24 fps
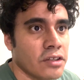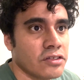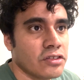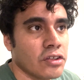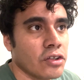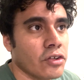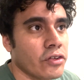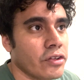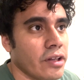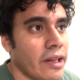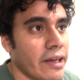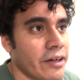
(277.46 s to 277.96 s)

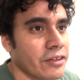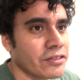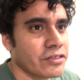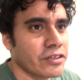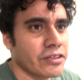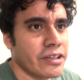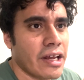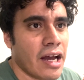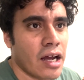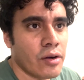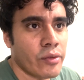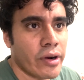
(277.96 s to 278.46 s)
So the Lakers are
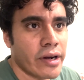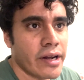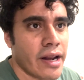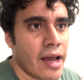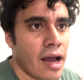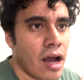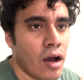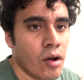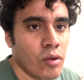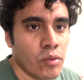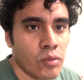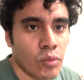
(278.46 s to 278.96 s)
down right
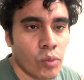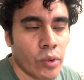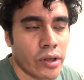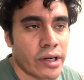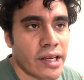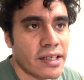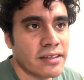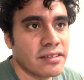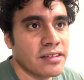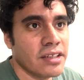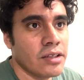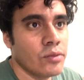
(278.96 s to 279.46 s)
now,
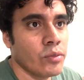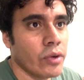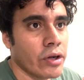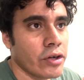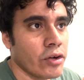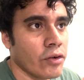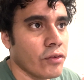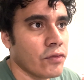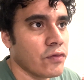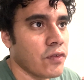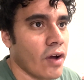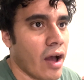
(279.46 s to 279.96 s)

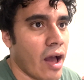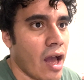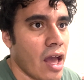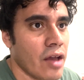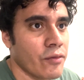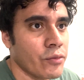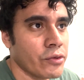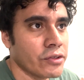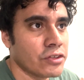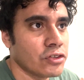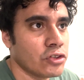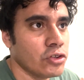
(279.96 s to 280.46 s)

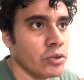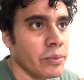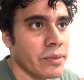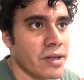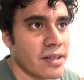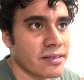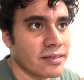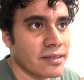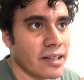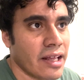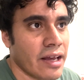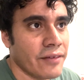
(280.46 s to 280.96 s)
118-105 with 2
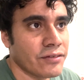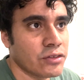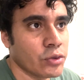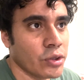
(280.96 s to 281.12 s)
minutes left.